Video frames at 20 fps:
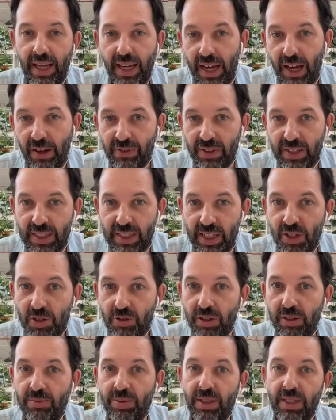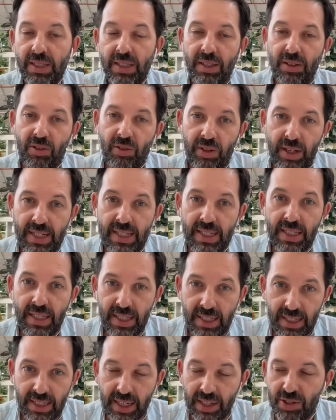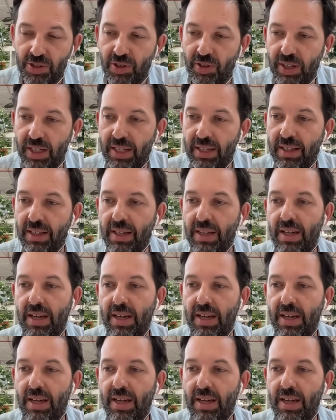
half a century, but it's increased this century,